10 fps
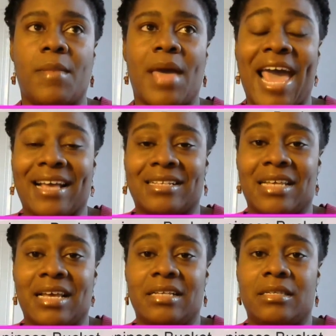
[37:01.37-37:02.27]

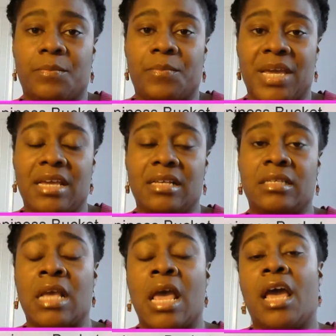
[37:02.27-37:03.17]
access
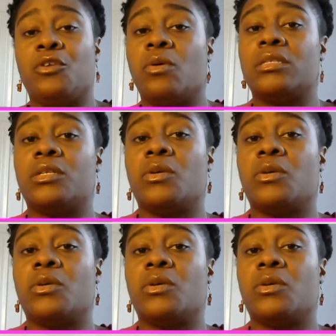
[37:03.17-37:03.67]
piece, and you also